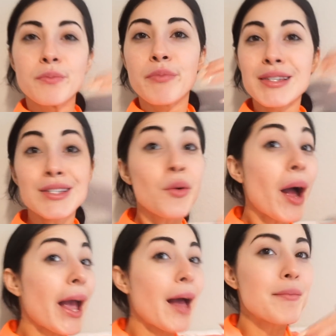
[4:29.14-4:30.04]
this is who I
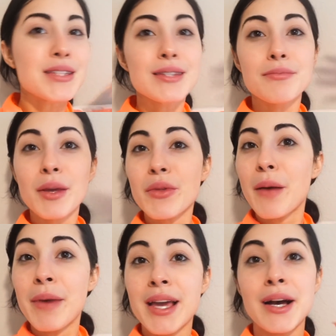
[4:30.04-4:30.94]
am, this is me without
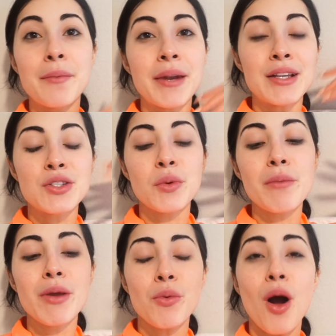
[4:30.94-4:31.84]
makeup, and I just want to
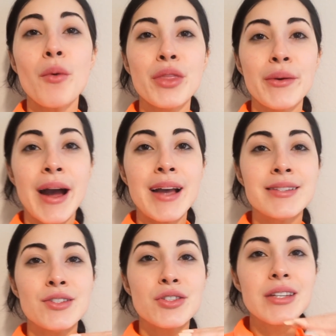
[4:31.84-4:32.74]
be raw with you guys
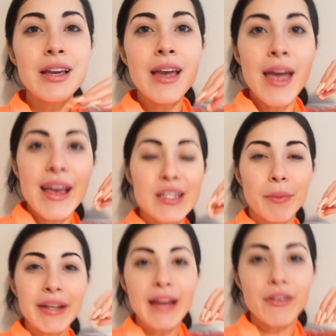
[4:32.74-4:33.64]
and just
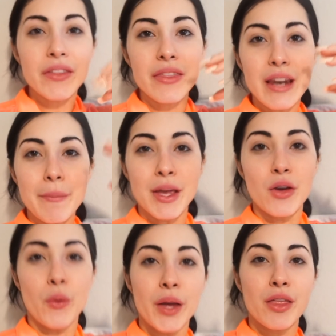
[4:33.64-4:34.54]
explain everything that I've been
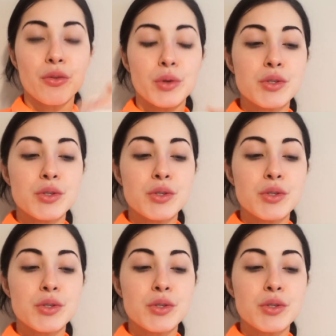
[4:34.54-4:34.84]
going through.